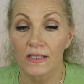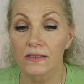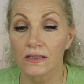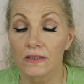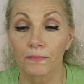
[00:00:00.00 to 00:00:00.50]

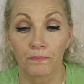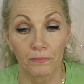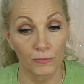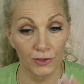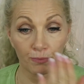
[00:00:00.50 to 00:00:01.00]
it's a little,
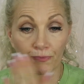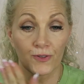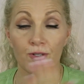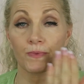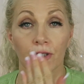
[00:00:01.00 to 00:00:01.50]
when you
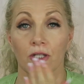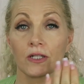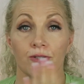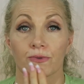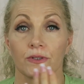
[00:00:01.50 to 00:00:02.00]
first put it
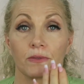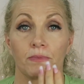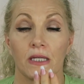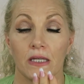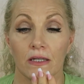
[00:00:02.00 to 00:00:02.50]
on, it's really
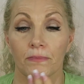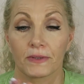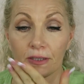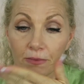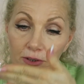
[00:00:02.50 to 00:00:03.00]
pink,
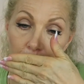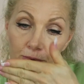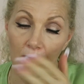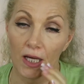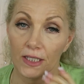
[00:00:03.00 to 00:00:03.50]
but then when you
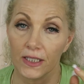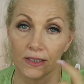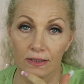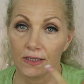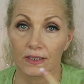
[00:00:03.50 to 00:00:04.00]
blot
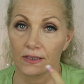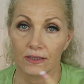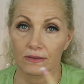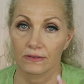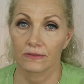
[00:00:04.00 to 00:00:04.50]
it and
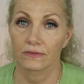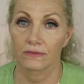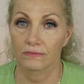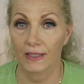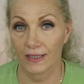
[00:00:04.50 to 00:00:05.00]

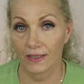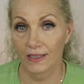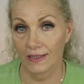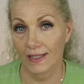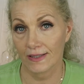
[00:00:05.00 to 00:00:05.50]
make
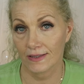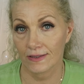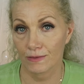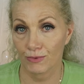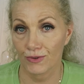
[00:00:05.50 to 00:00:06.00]
it nice
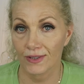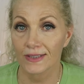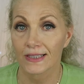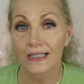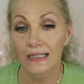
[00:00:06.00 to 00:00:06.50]
and smooth,